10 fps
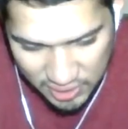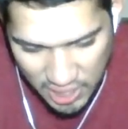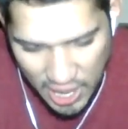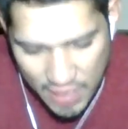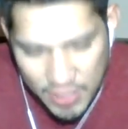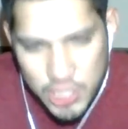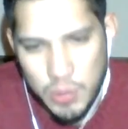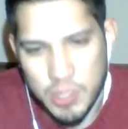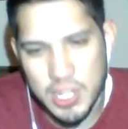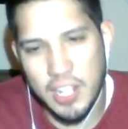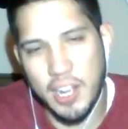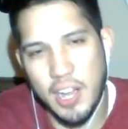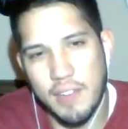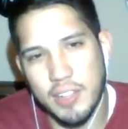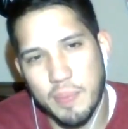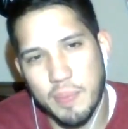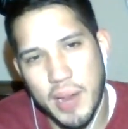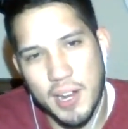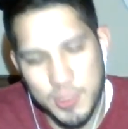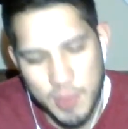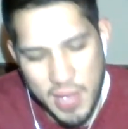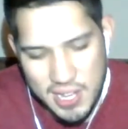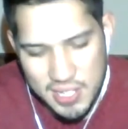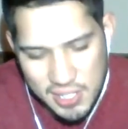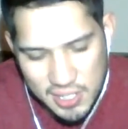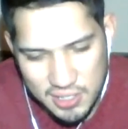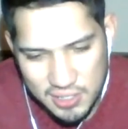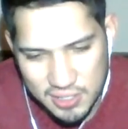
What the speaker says: I think she was on the cover of the Barracks magazine,